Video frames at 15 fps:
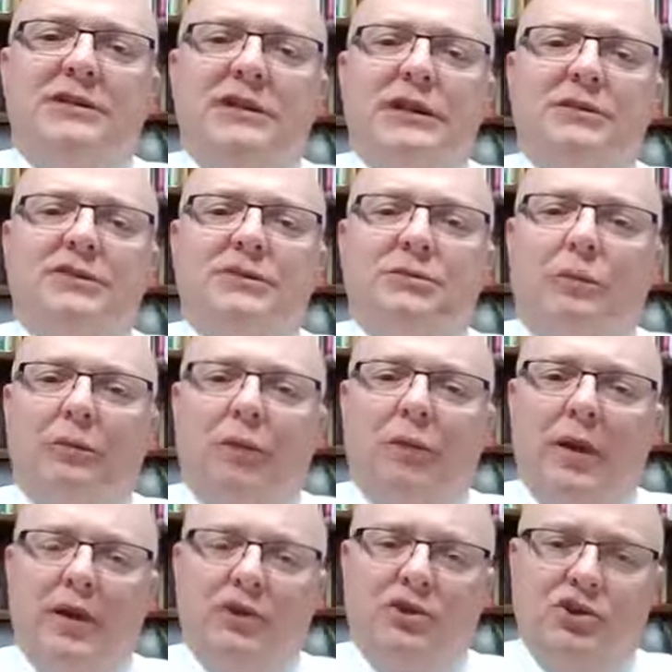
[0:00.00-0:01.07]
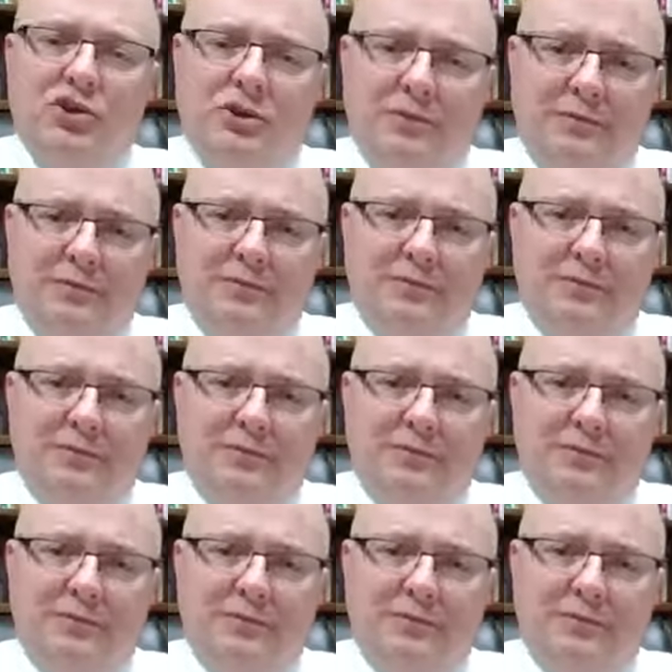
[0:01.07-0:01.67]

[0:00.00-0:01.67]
in desperation.